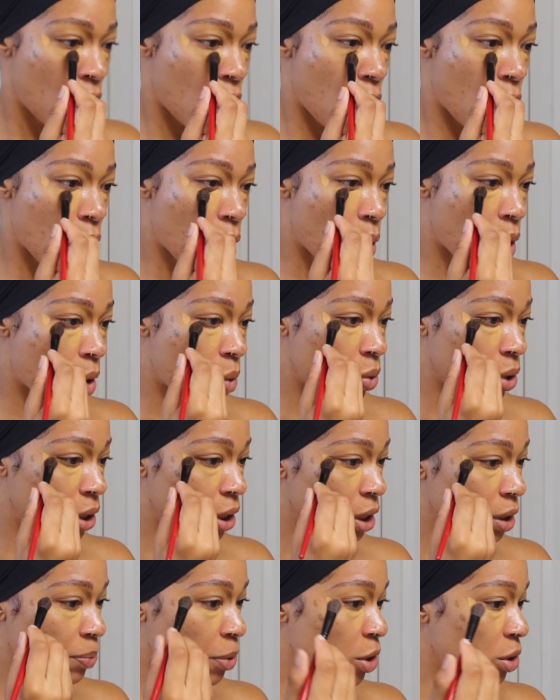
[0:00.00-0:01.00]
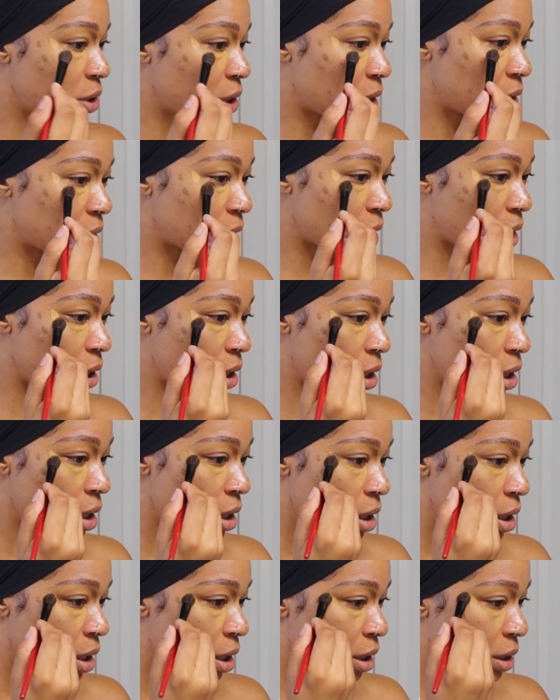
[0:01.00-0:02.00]
oh, I want this person
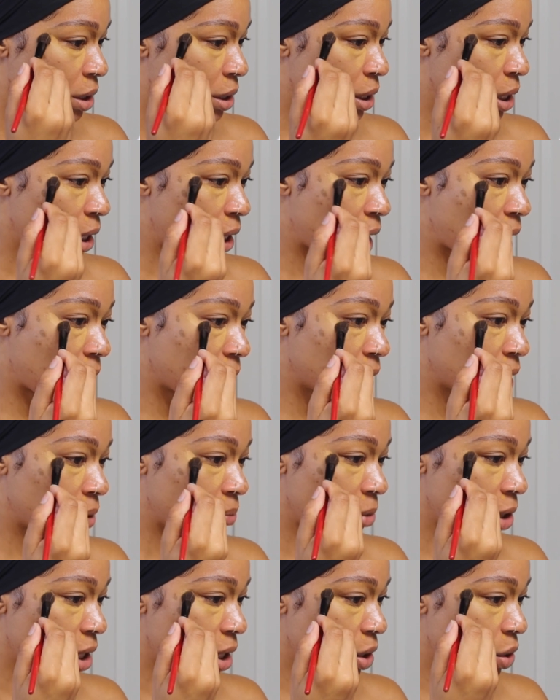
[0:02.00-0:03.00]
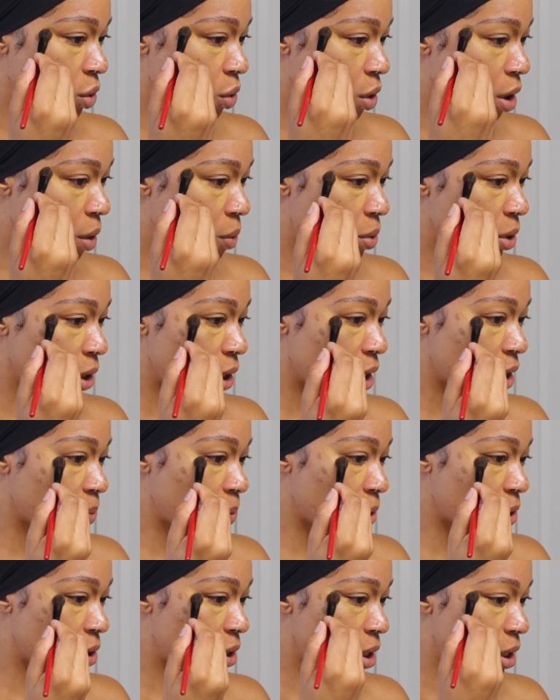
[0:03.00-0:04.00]
to like me, or I want this
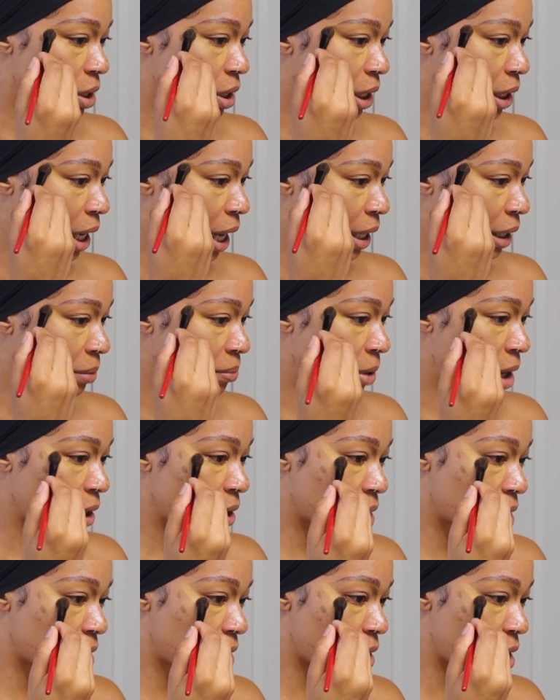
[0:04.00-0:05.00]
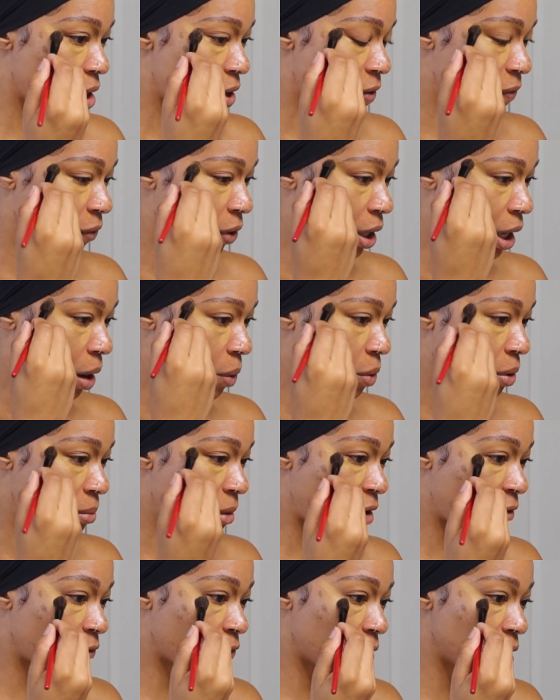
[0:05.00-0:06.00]
person to like my stuff, and I want
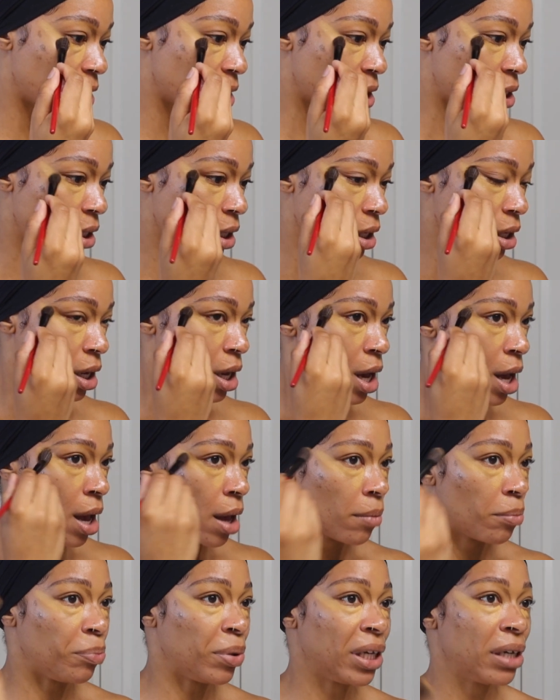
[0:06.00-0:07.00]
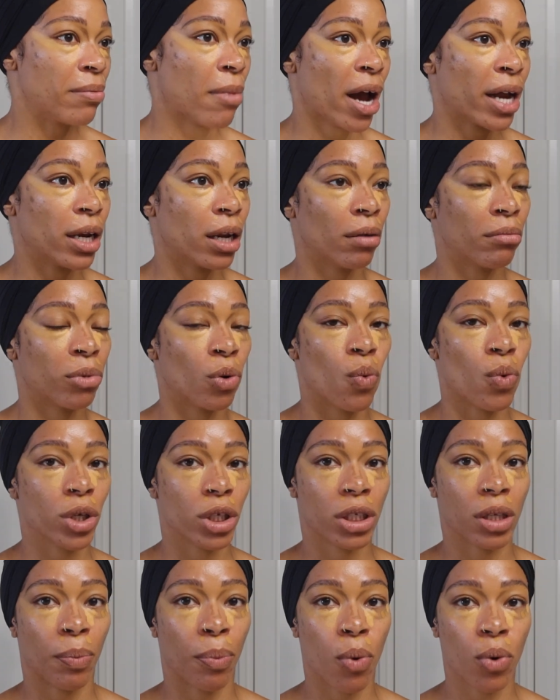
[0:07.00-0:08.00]
my friends to be my number
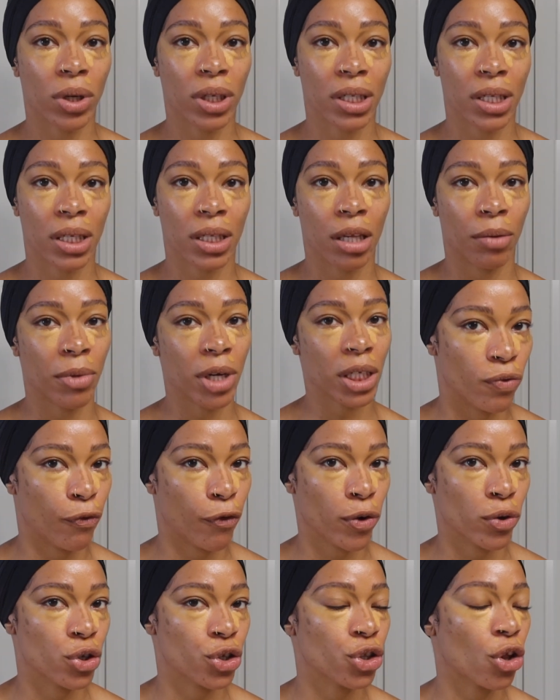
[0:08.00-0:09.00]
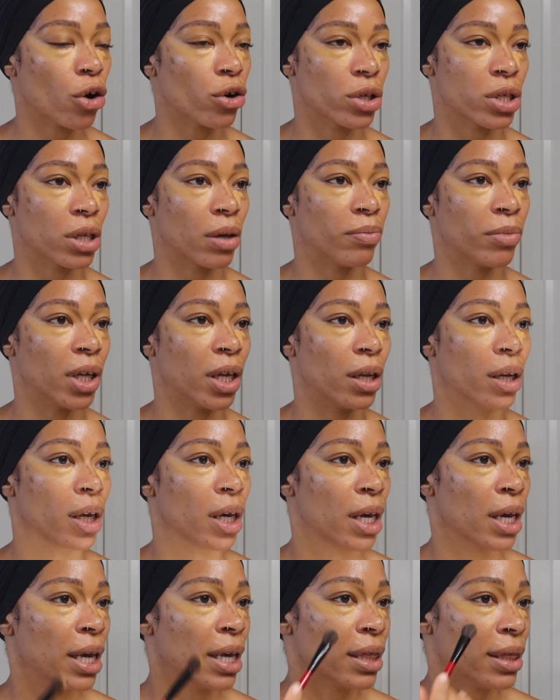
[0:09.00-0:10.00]
one support system. And if you first start something,
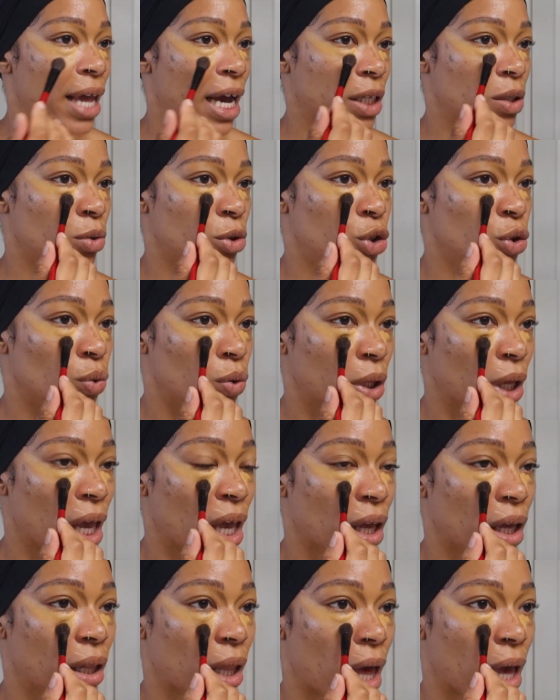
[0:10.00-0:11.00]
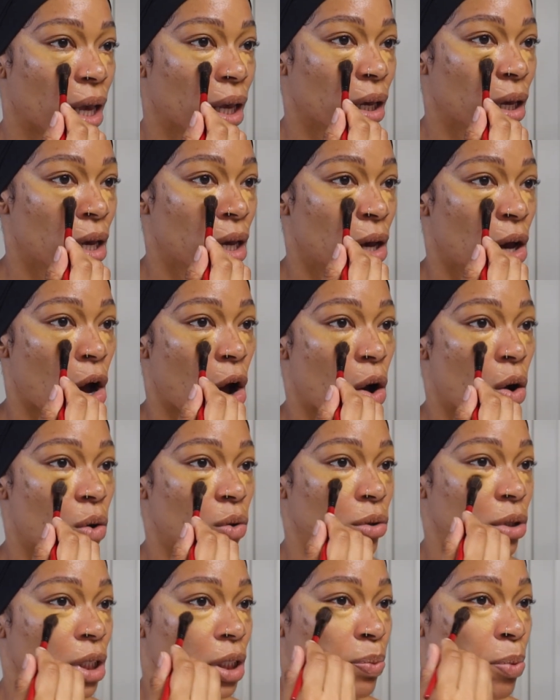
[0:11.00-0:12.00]
that's what you think. Like,
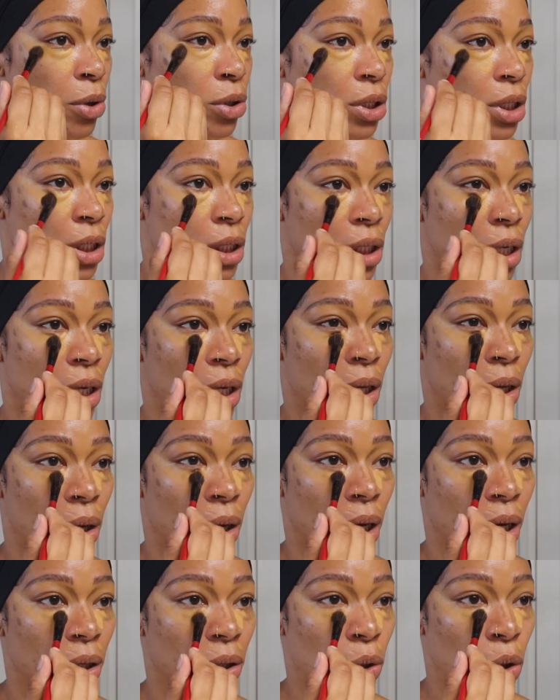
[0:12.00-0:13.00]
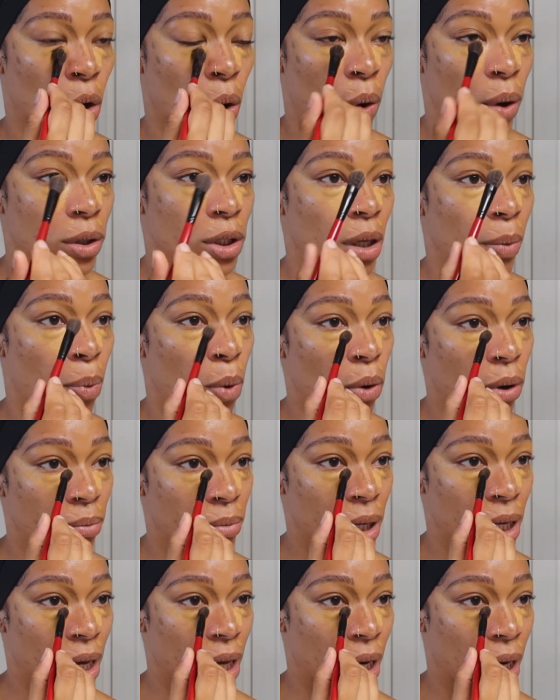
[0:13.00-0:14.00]
oh, this person is gonna, you know,
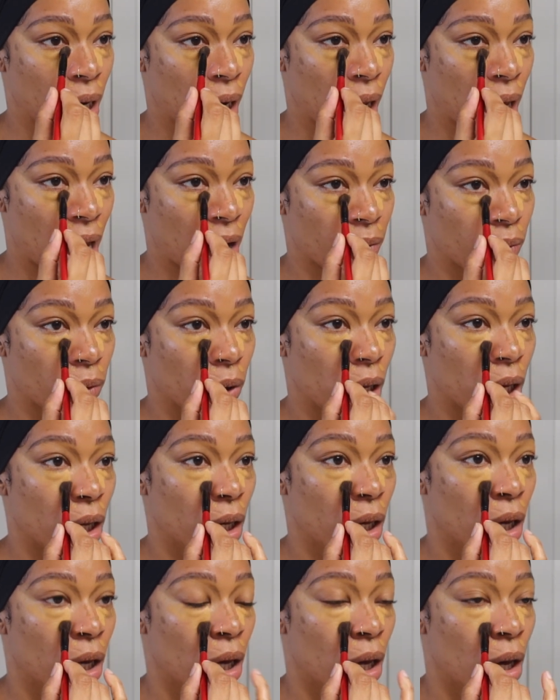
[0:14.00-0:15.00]
support me in every